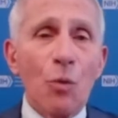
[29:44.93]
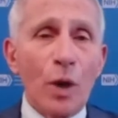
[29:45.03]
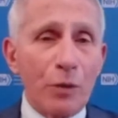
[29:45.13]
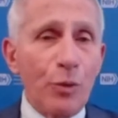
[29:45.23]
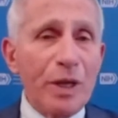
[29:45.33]

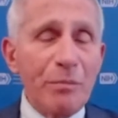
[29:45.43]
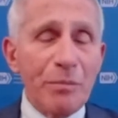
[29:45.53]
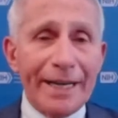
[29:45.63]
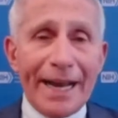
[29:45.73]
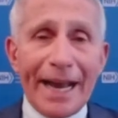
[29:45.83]
what we
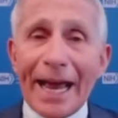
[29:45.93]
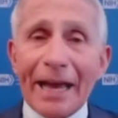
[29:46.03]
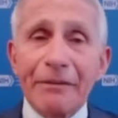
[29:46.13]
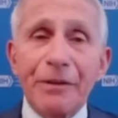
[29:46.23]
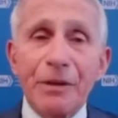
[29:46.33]
might
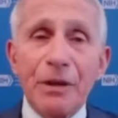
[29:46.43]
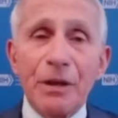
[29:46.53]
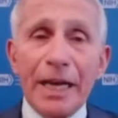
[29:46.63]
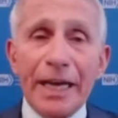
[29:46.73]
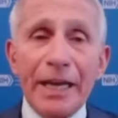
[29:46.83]
have
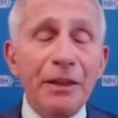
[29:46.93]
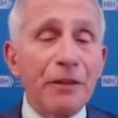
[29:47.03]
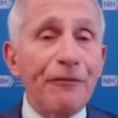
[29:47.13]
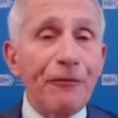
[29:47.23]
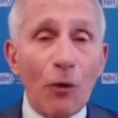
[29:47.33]

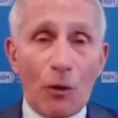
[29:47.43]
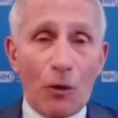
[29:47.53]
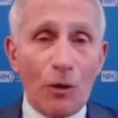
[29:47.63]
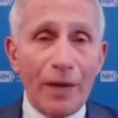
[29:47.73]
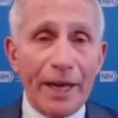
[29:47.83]
in the
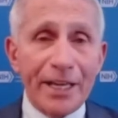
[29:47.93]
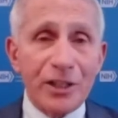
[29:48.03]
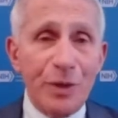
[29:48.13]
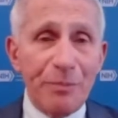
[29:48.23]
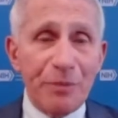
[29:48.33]
fall
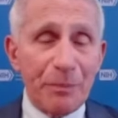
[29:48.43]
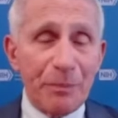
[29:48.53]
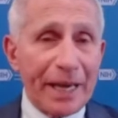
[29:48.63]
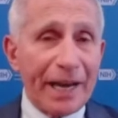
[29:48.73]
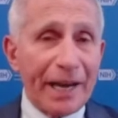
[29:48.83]
as we
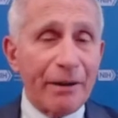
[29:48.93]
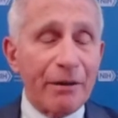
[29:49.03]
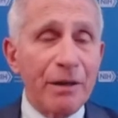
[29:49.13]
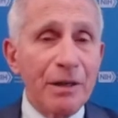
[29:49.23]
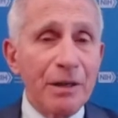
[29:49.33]

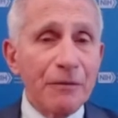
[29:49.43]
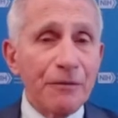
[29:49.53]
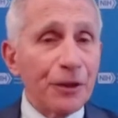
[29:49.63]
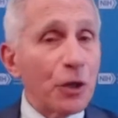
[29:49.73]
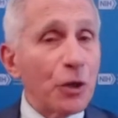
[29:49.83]
prepare
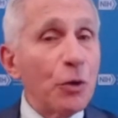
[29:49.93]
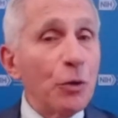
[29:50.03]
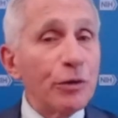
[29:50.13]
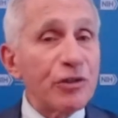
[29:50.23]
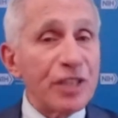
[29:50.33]
for the
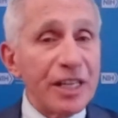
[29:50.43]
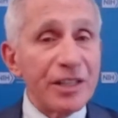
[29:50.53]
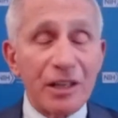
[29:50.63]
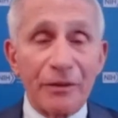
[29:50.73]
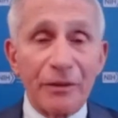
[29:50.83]
cooler
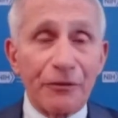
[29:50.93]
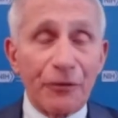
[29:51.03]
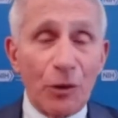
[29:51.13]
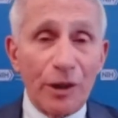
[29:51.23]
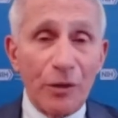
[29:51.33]
season of the
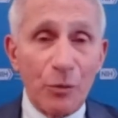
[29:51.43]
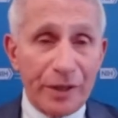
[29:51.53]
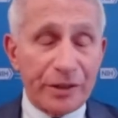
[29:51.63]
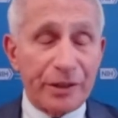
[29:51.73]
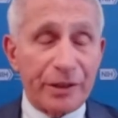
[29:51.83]
fall and
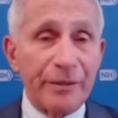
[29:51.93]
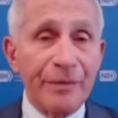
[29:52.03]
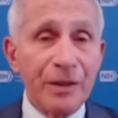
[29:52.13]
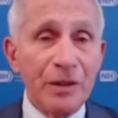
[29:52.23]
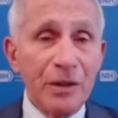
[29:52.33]
winter,